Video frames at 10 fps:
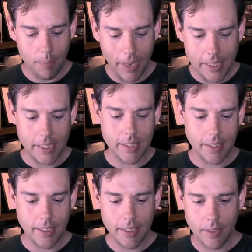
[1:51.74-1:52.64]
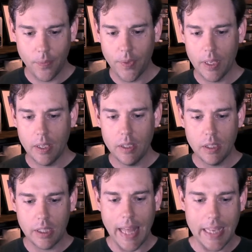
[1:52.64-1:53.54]
Basically,
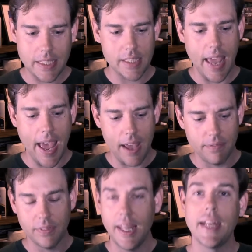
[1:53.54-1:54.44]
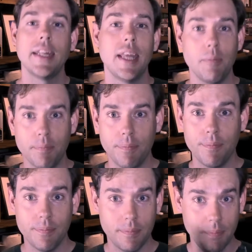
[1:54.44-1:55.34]
glasses have lead in them,
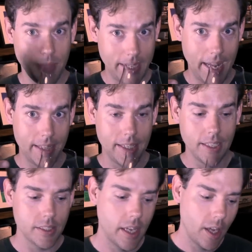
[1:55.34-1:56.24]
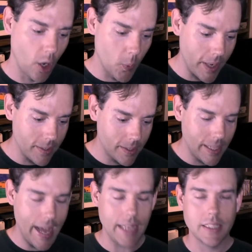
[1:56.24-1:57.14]
but not these. A regular
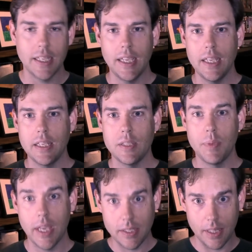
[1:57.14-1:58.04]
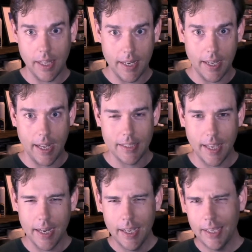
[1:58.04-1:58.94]
glass is, because of the lead
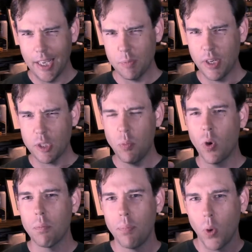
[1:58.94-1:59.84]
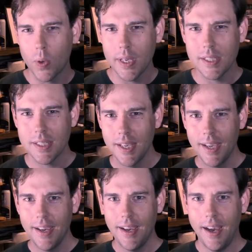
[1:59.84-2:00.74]
content, is much more porous.
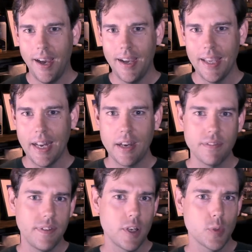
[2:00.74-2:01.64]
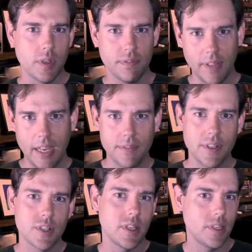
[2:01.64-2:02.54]
It interferes with the
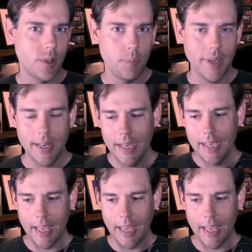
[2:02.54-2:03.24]
flavors a little bit.